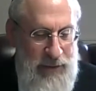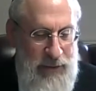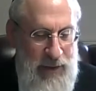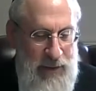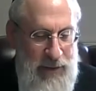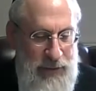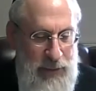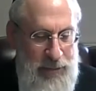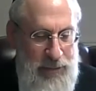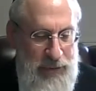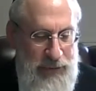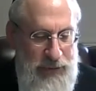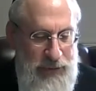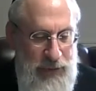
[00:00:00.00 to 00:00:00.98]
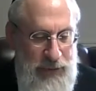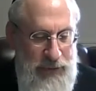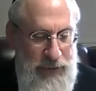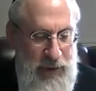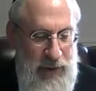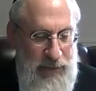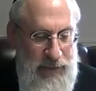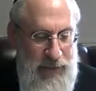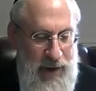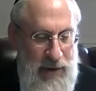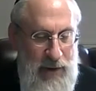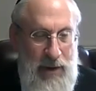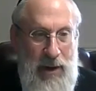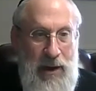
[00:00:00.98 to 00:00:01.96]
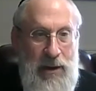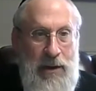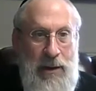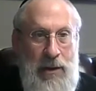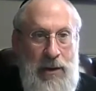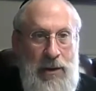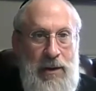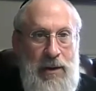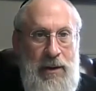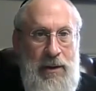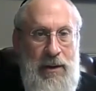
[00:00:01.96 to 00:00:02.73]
and the Jew stirs the fire a little.